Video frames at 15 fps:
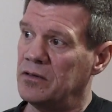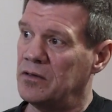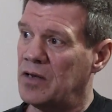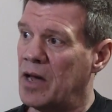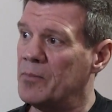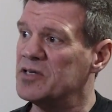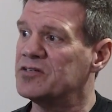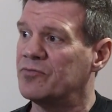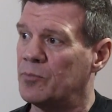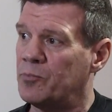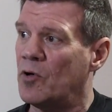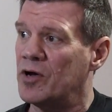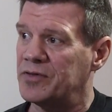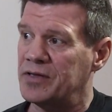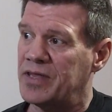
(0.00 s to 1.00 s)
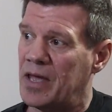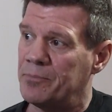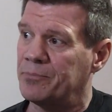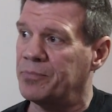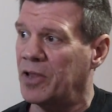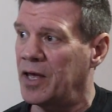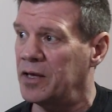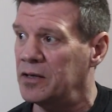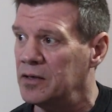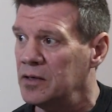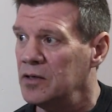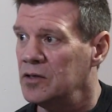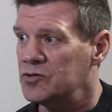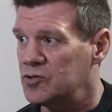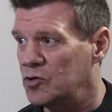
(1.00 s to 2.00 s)
you know, how much of a part did that play
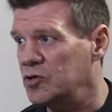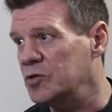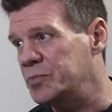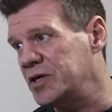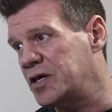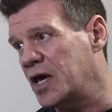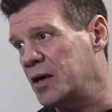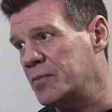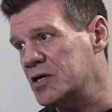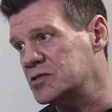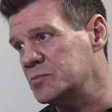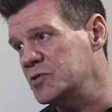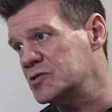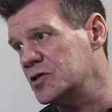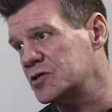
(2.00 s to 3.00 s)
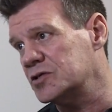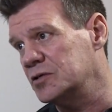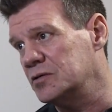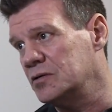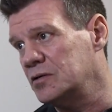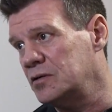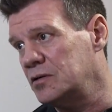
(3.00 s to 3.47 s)
to who you became as a musician?